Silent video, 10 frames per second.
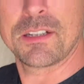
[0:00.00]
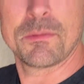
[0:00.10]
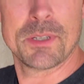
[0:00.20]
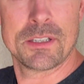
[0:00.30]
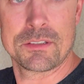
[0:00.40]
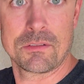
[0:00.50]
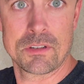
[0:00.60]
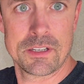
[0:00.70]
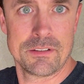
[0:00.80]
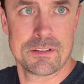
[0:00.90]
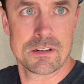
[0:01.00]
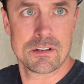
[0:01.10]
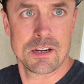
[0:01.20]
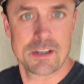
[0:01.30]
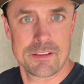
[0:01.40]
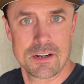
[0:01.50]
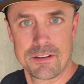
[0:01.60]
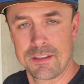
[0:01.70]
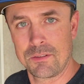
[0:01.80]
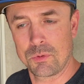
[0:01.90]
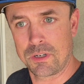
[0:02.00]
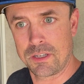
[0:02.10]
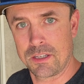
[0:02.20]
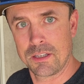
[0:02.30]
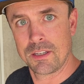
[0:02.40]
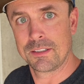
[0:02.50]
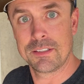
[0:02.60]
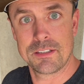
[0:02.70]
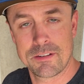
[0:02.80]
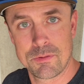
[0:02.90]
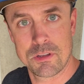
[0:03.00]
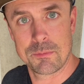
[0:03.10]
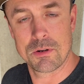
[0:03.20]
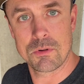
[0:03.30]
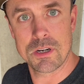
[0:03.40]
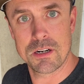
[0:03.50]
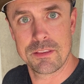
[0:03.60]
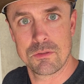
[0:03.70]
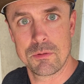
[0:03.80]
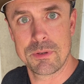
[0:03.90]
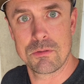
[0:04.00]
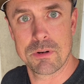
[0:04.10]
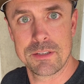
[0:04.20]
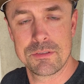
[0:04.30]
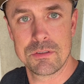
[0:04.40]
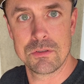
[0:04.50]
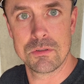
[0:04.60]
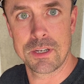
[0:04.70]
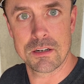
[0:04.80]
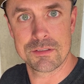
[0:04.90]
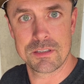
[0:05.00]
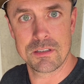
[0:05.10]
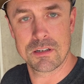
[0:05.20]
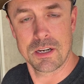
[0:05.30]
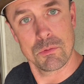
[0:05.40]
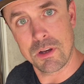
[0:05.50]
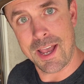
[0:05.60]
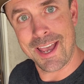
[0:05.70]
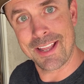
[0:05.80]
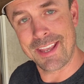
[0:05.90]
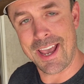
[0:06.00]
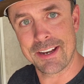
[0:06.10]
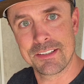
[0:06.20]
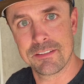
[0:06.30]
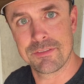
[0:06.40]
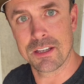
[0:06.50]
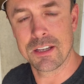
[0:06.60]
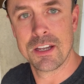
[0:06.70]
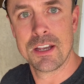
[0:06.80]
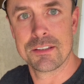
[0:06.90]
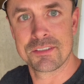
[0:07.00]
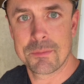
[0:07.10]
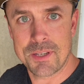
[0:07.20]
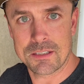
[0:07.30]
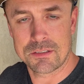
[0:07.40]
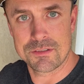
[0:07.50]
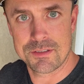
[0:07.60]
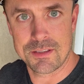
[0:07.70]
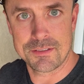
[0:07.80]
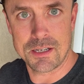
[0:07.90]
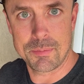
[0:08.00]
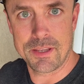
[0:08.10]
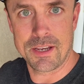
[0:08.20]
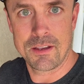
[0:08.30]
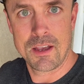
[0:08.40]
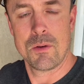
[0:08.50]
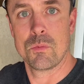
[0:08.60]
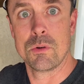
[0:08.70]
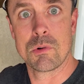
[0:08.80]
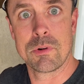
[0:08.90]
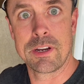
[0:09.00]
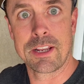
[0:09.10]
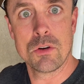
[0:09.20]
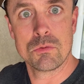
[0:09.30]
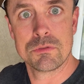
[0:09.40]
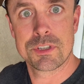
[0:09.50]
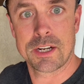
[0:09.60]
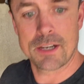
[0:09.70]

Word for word: all the bugs and grit and dirt and out of there, and then we're gonna clean off a little bit of water, and then we'll be ready to get our sealer, and we'll add the additive, the, the SlipDoctors to the top of that when we're ready to go. Let's check